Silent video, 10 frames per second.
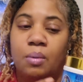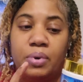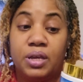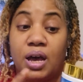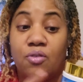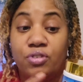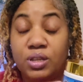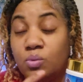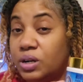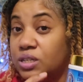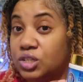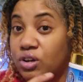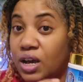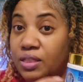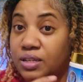But yeah, I really wanted to
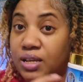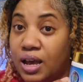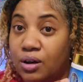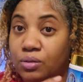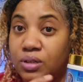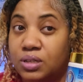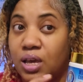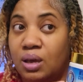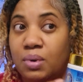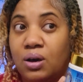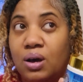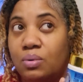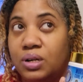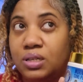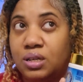try this out. This came out, I
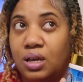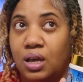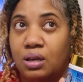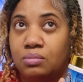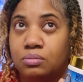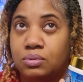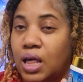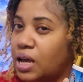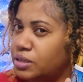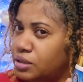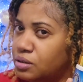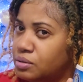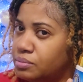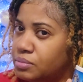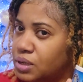want to say last year
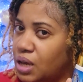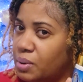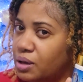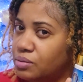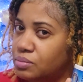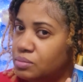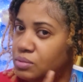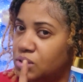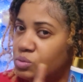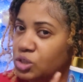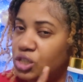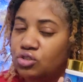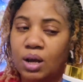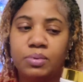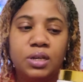it came out is when she
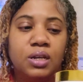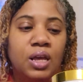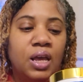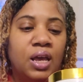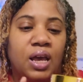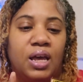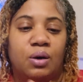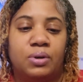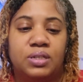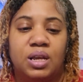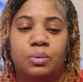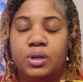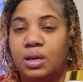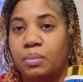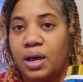dropped it, and I wasn't able to
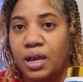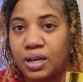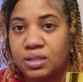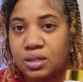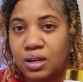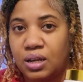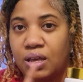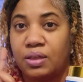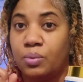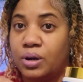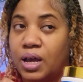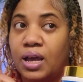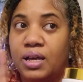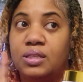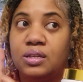get my hands on it, and they were
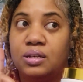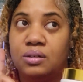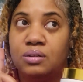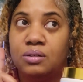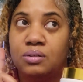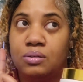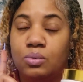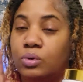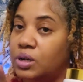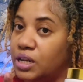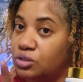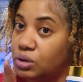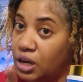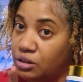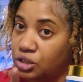not at the Raw Natural
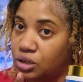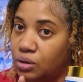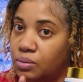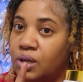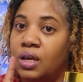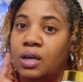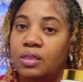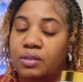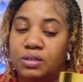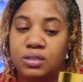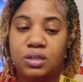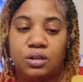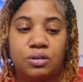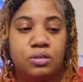Hair Show this year.